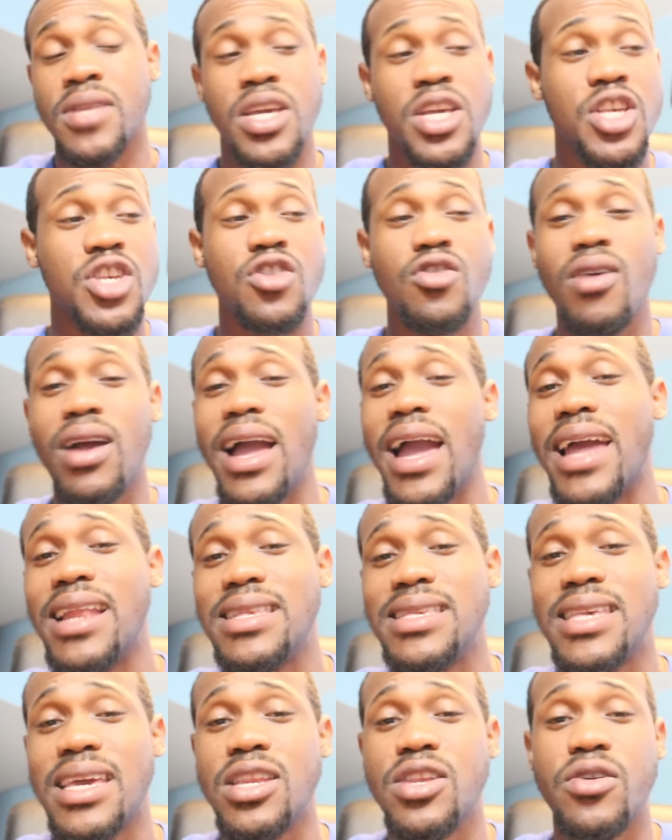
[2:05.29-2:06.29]
Straw
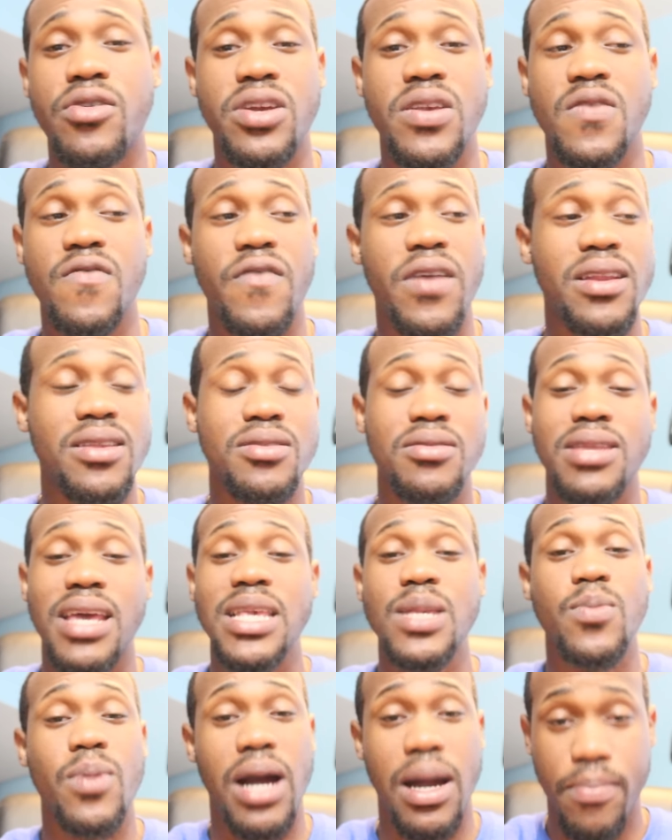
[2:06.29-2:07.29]
Hat said you're his friend, so
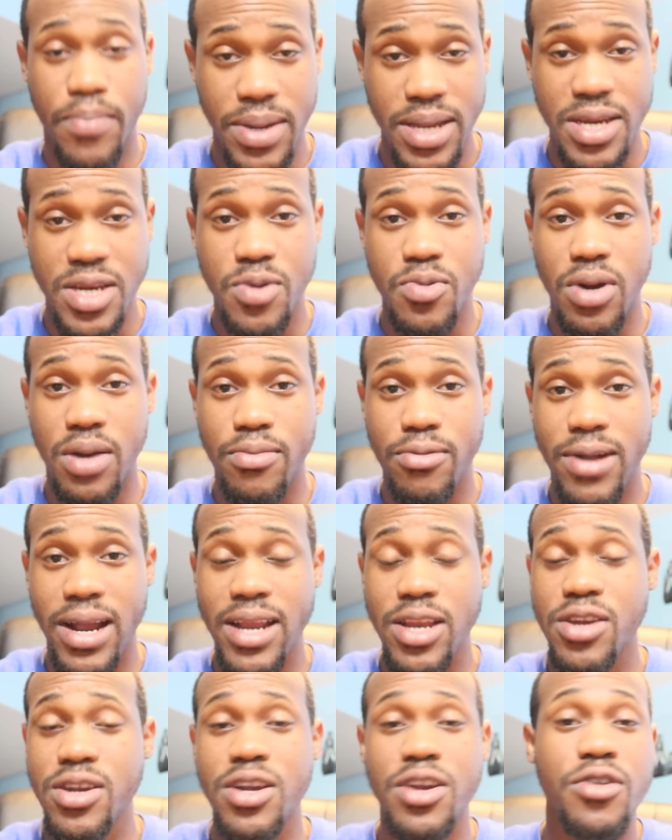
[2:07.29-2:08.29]
that's why I picked you up,
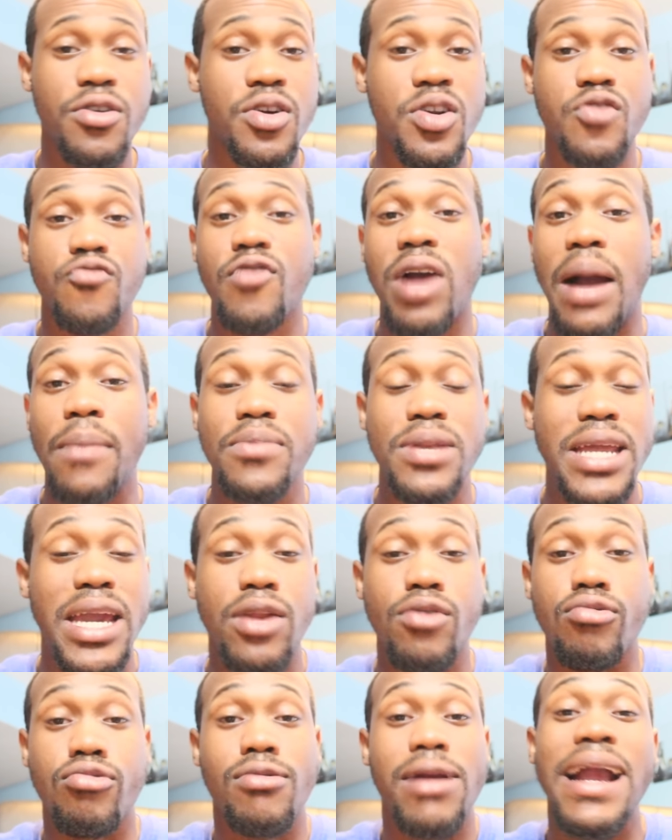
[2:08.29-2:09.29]
right? You can go and drop
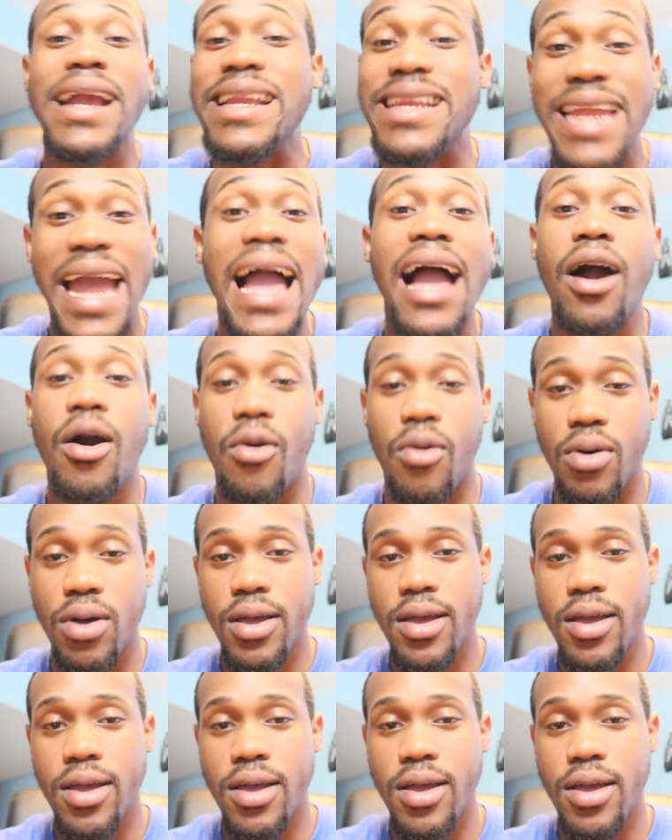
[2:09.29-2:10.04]
dead right now,